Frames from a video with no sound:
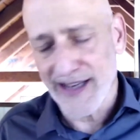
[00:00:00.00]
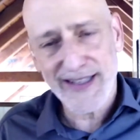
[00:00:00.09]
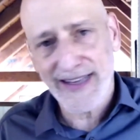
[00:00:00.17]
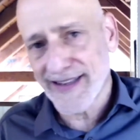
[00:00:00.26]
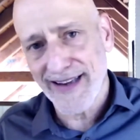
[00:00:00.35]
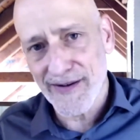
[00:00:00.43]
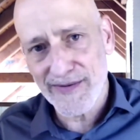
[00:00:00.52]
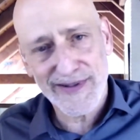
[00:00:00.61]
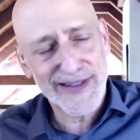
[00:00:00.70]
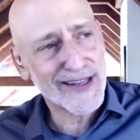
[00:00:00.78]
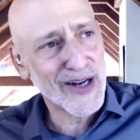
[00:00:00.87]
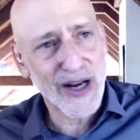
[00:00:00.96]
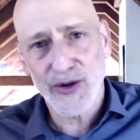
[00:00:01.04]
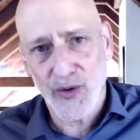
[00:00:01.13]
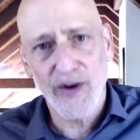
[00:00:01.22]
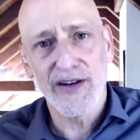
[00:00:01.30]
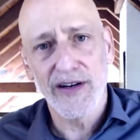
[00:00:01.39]
I said today on
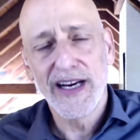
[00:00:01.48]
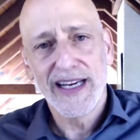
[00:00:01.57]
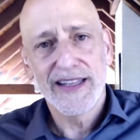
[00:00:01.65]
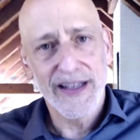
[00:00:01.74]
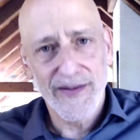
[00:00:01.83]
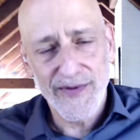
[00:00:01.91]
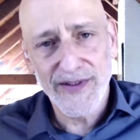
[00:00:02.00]
Twitter that if